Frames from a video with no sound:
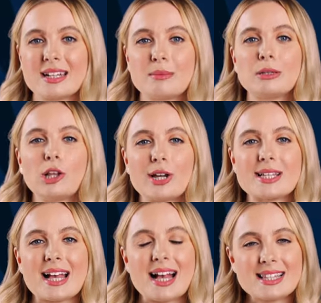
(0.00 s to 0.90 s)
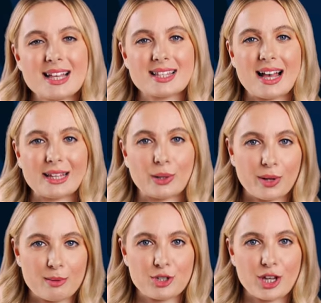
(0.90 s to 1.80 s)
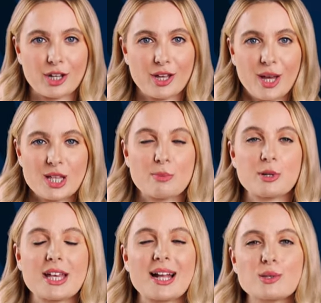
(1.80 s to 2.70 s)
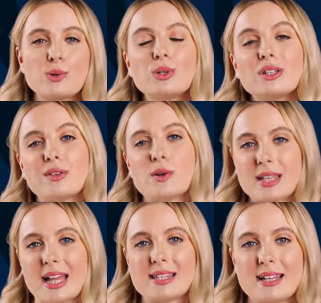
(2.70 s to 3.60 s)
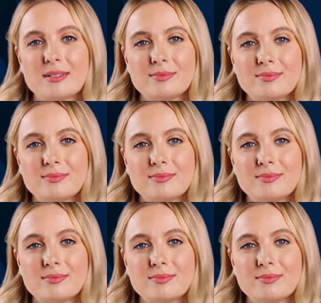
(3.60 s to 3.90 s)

and employs SSL encryption to protect all of your data.